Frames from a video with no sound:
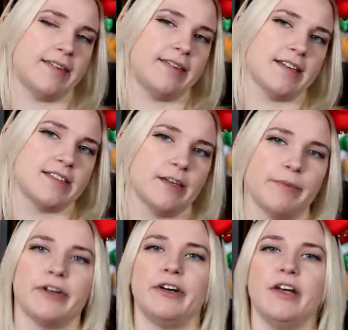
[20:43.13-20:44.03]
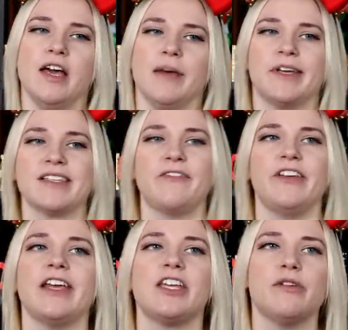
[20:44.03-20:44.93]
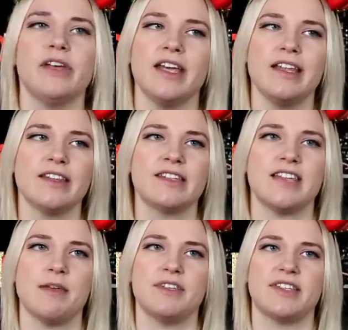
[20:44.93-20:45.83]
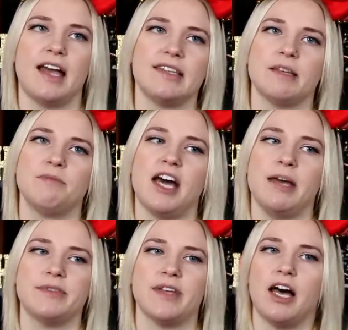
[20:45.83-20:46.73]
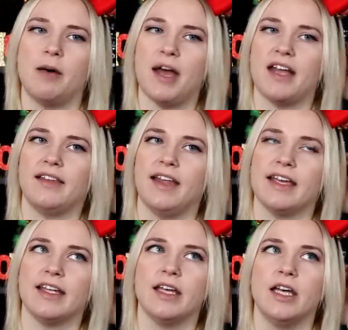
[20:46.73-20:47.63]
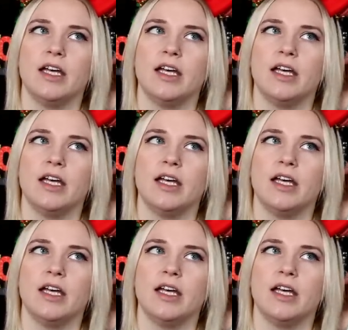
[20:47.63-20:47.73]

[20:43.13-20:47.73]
That's typical. Because I feel like you can get the same design sometimes at like